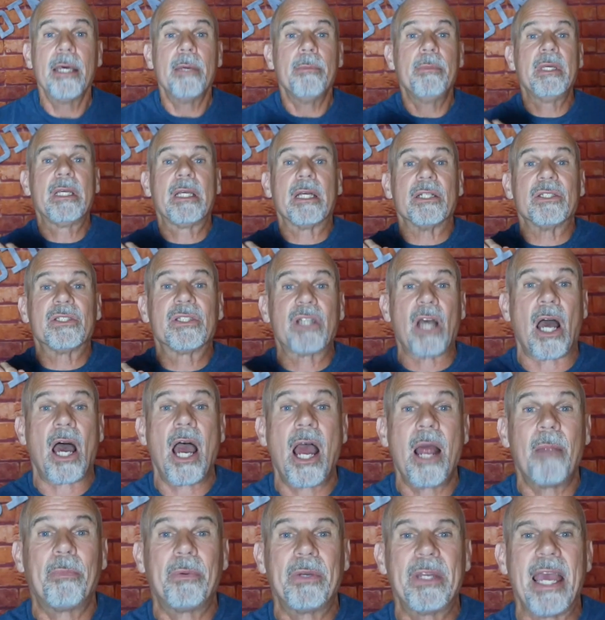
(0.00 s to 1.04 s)
Because
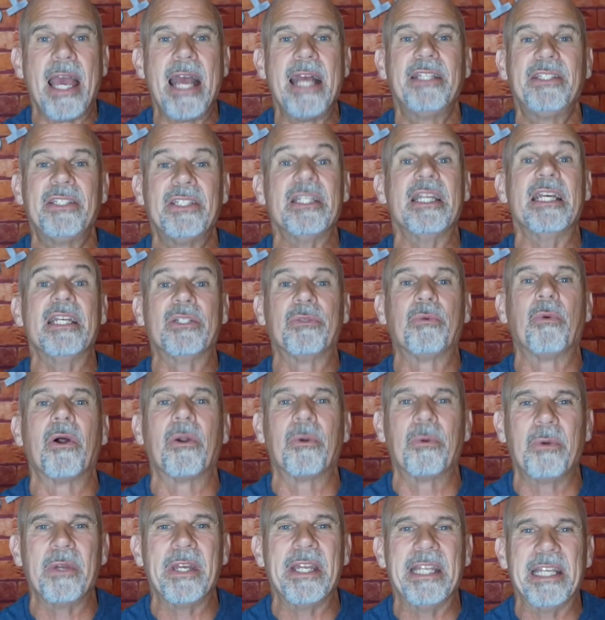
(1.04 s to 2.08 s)
comprehension is
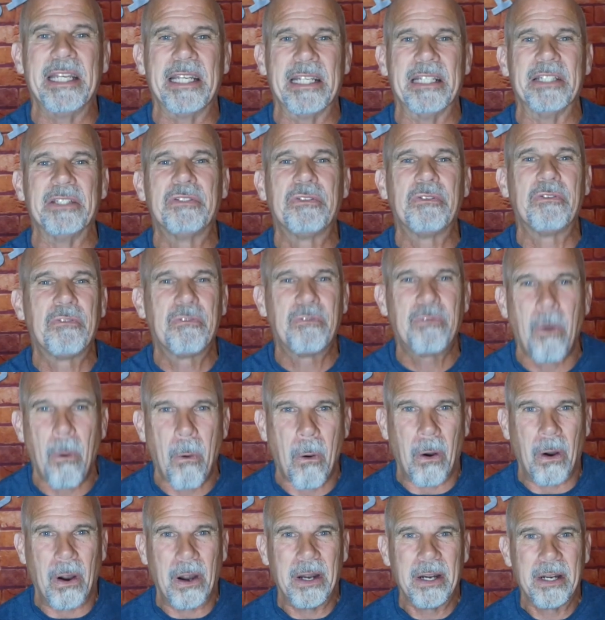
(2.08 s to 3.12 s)
what reading is
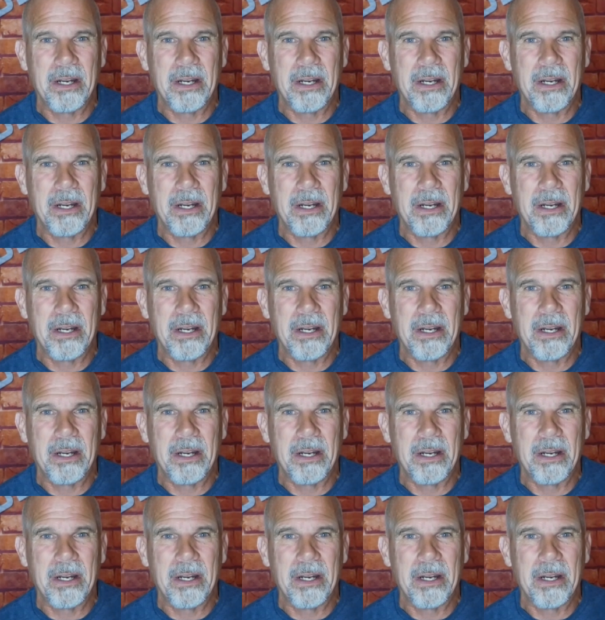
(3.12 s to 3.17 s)
for.